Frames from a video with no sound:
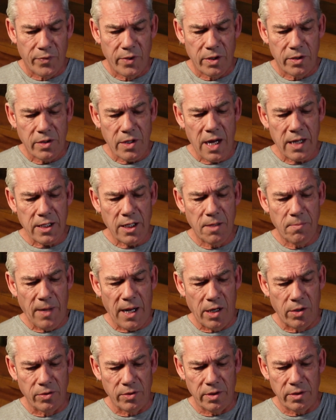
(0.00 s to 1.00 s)
talking
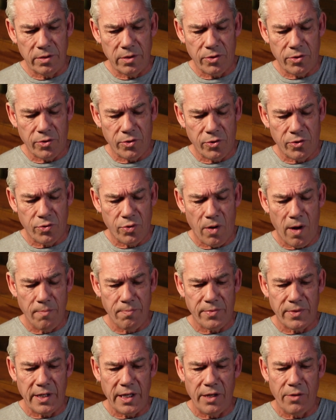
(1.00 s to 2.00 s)
about
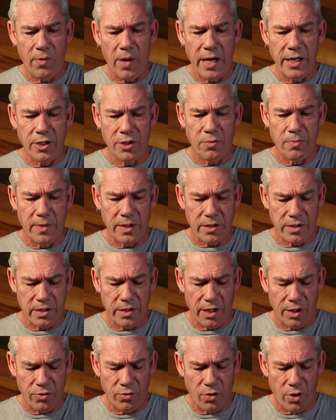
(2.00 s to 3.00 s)
Trump derangement
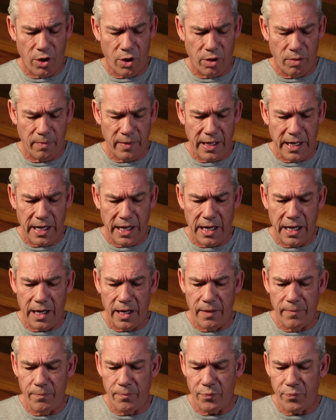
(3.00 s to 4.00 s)
syndrome,
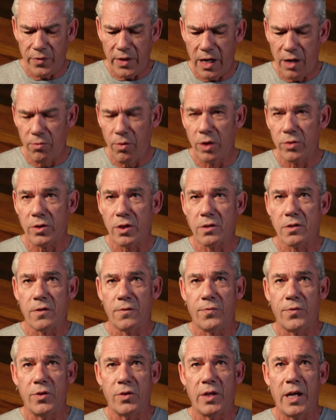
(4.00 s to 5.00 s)
and I wrote this a
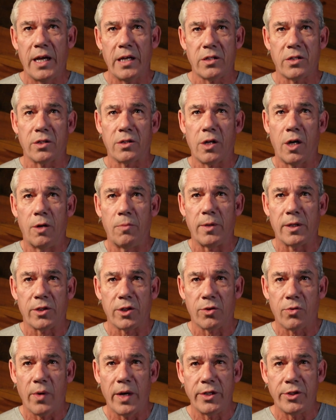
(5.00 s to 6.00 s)
few days ago, but the
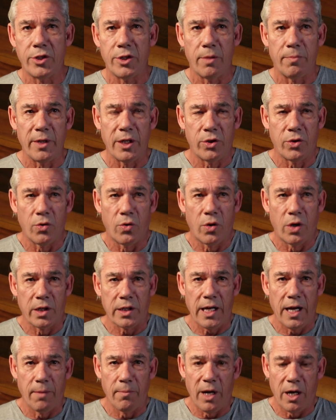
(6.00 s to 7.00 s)
great Jimmy Dore
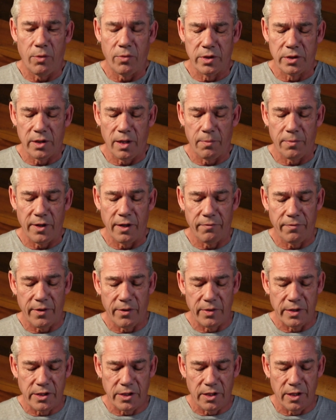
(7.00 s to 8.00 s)
came out with something
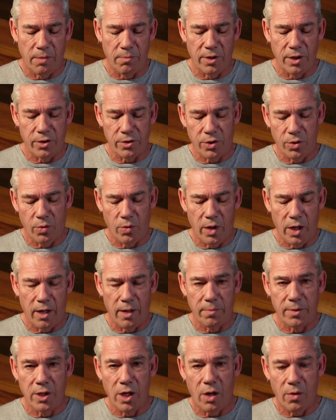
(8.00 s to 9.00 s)
very similar to where
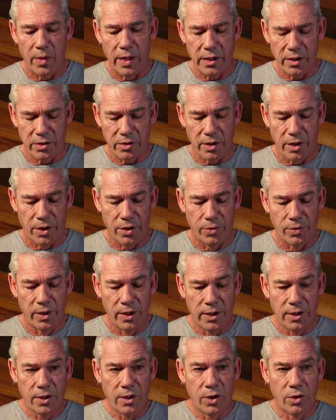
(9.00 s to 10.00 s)
I'm going. So
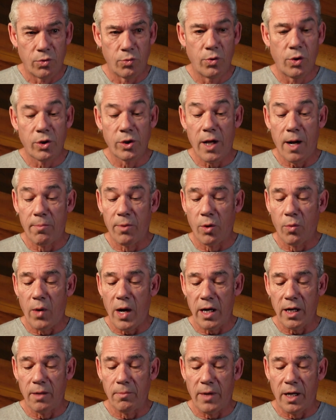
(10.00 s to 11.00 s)
rule number
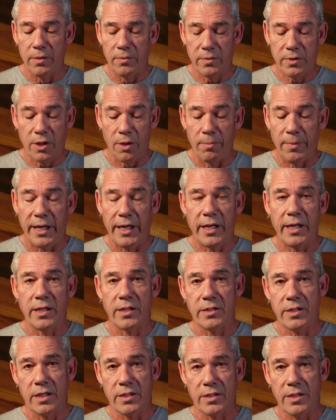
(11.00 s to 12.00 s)
one among
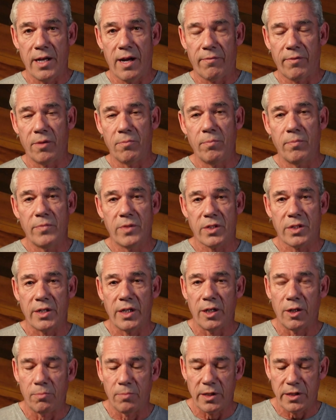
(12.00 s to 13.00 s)
comedians is never
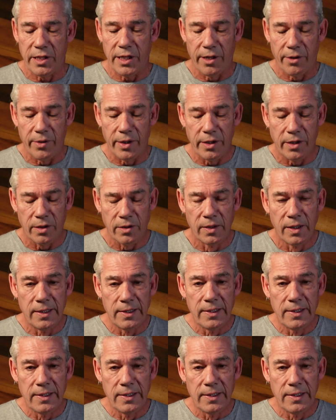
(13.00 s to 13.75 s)
steal material.